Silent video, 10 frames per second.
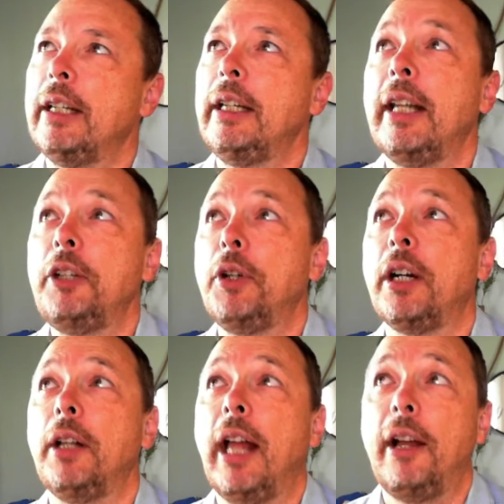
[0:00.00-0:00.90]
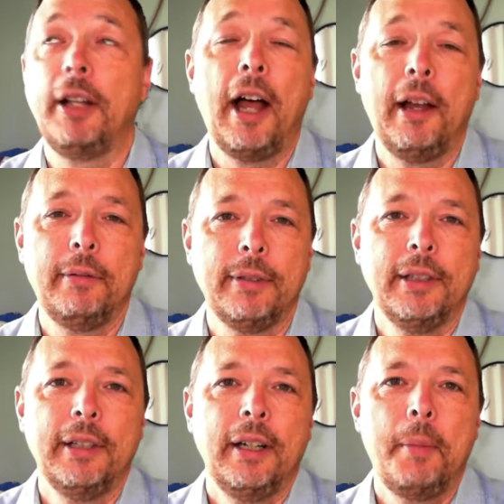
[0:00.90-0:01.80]
They, they trickle out live
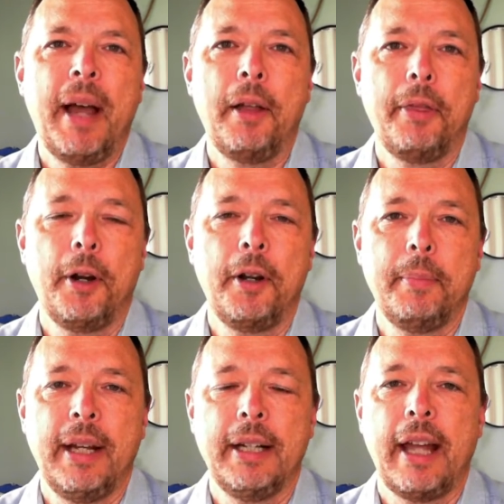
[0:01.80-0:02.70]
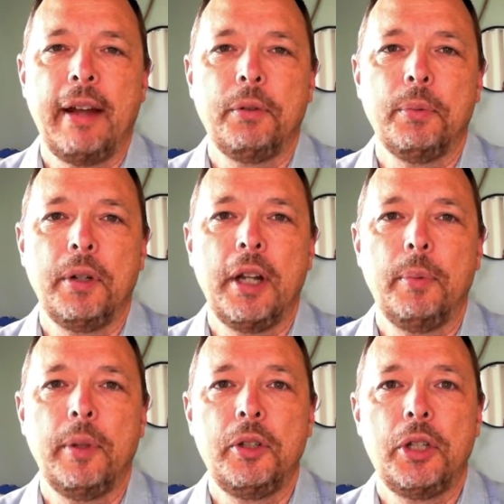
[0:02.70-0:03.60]
about 30 minutes after we're
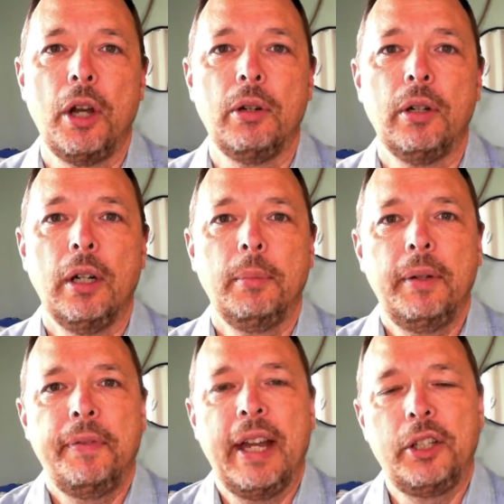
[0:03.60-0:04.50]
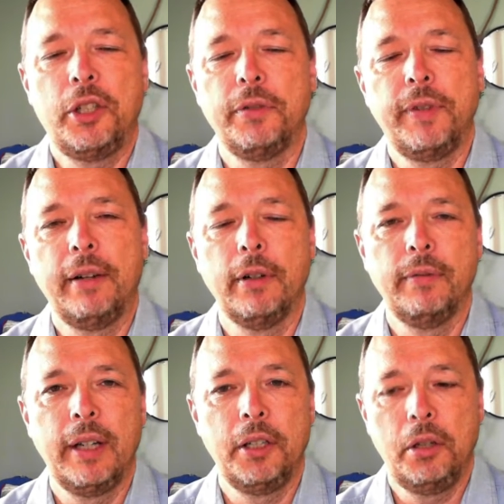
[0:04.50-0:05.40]
done with the show. If that's your
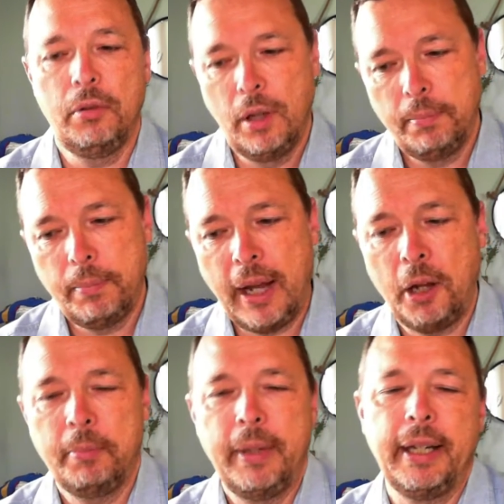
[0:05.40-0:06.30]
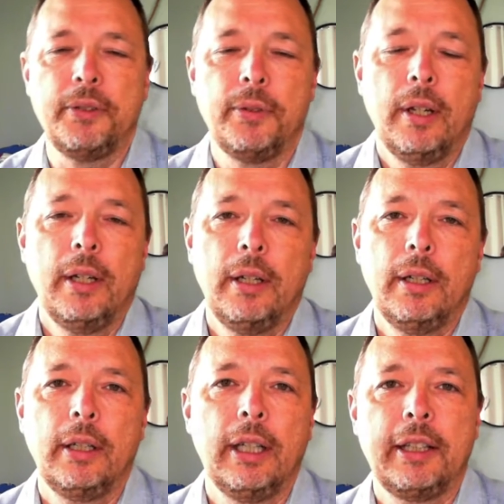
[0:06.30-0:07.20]
favorite venue, by all means,
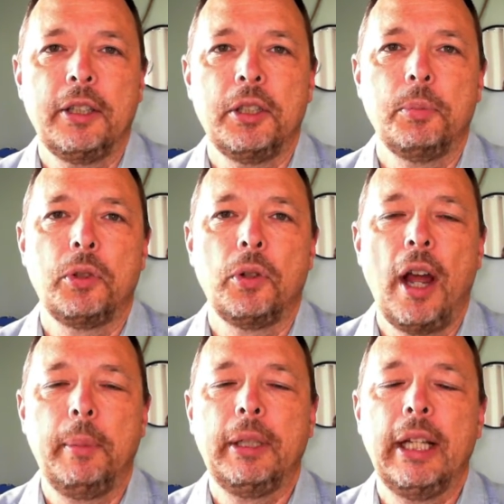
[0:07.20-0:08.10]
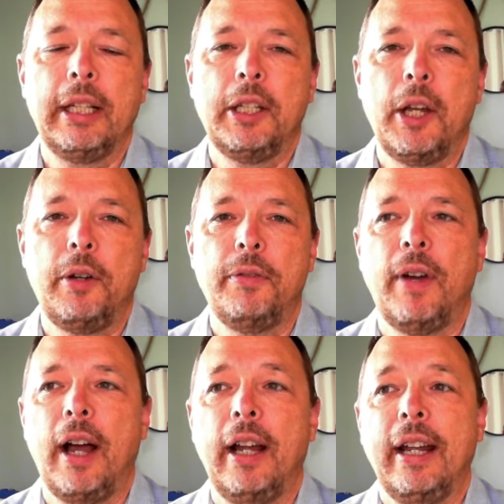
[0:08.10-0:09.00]
click to subscribe, click to
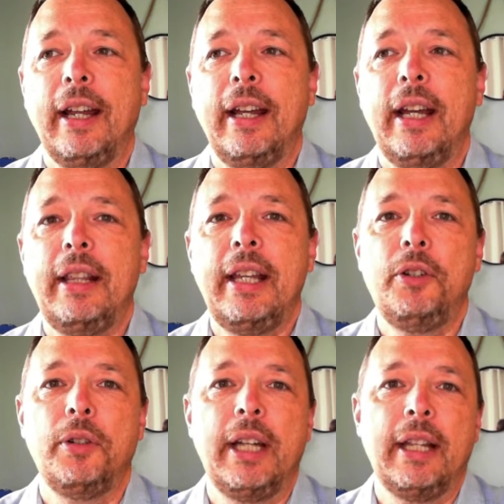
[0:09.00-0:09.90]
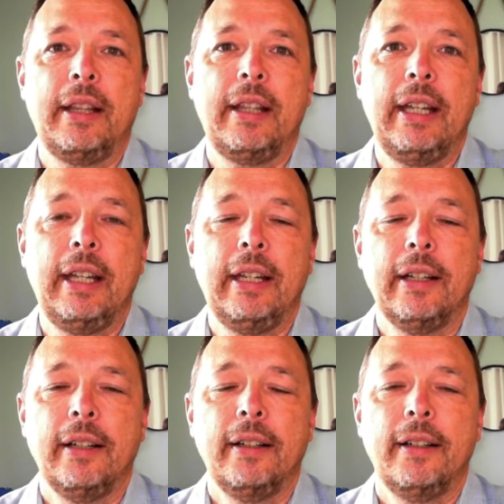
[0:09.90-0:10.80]
notify, and then you'll get the
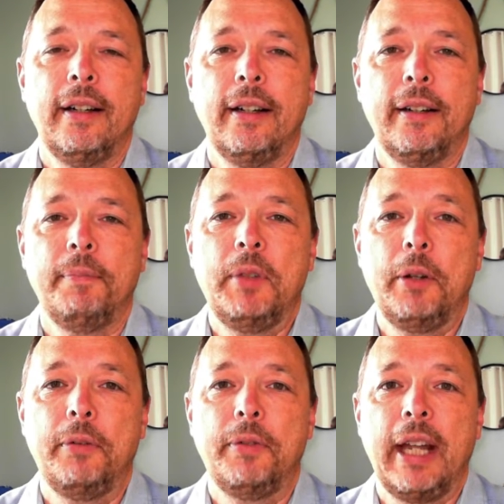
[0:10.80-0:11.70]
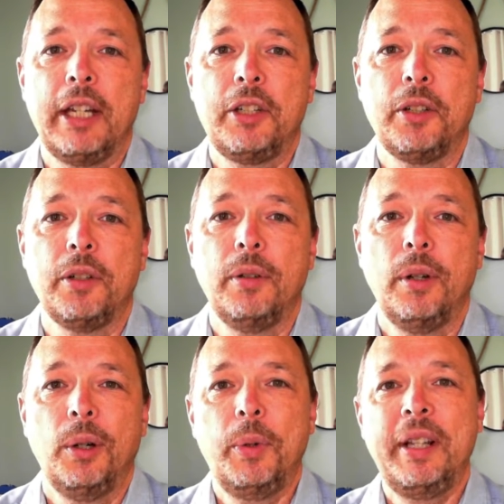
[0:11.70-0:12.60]
uh, notification
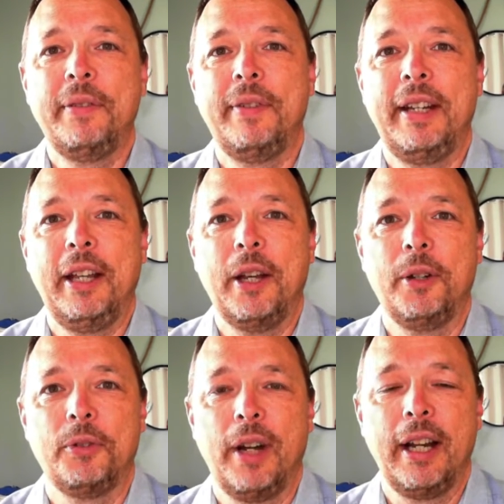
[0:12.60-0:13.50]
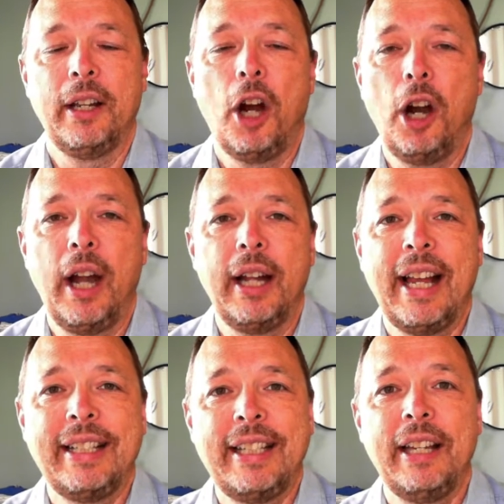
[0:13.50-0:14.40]
when the video is ready. All right,
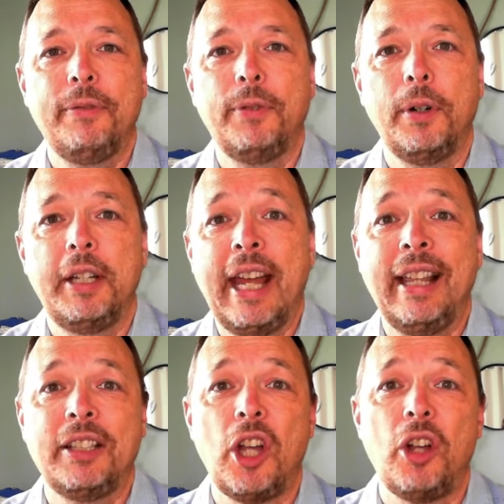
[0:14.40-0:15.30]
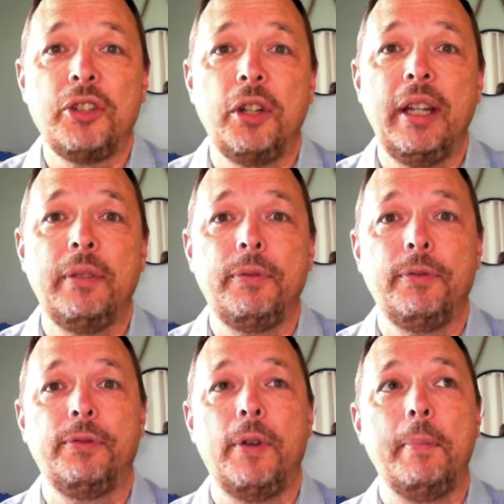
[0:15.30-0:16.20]
that's it for today. That's also it
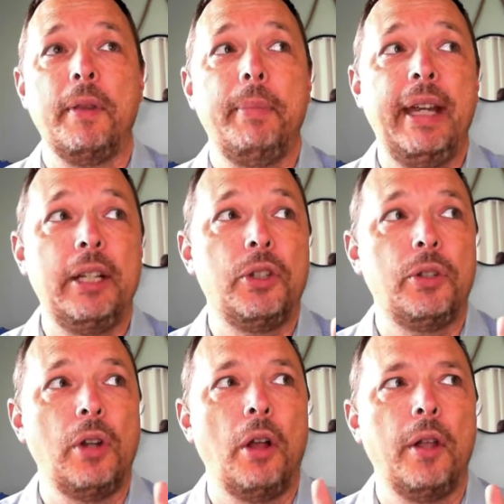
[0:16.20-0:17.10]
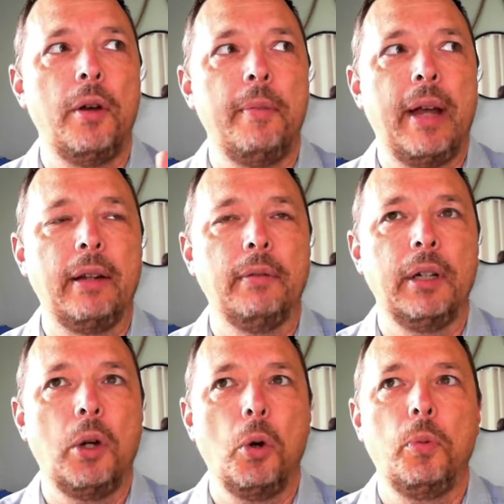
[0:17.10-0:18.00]
from the beach, although I might
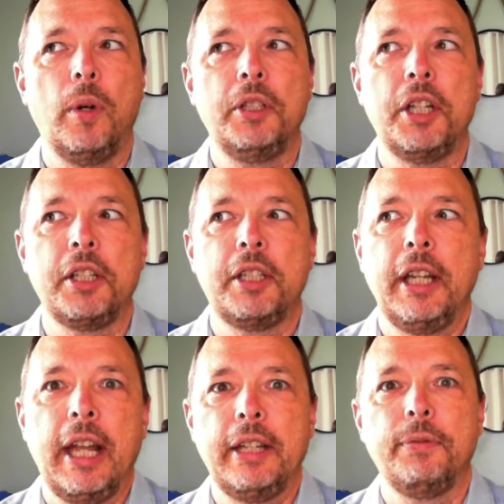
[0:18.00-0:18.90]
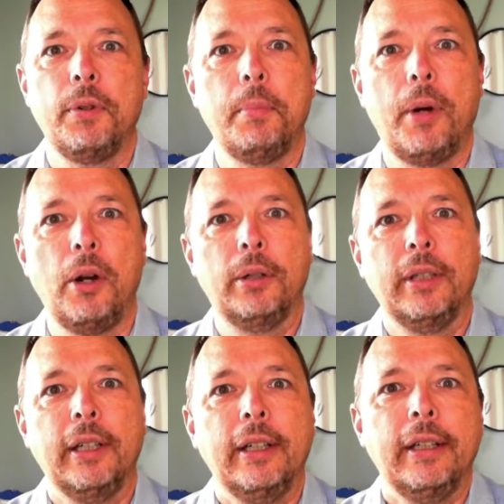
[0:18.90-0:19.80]
record one just in case for
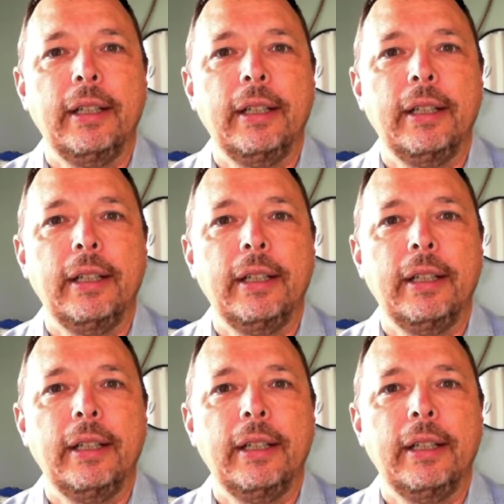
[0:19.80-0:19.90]
tomorrow.